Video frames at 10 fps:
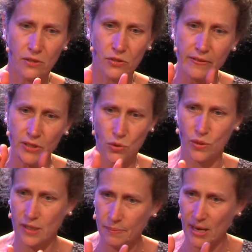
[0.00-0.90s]
driven
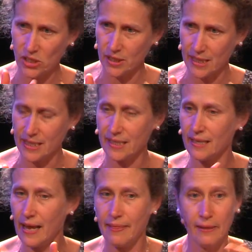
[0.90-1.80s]
towards specialties,
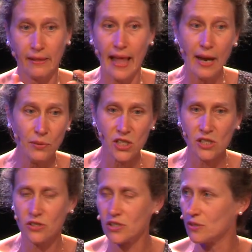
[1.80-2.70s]
and and the
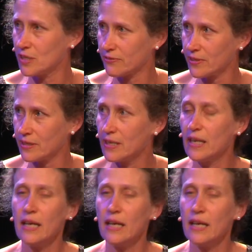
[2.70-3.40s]
languages are so different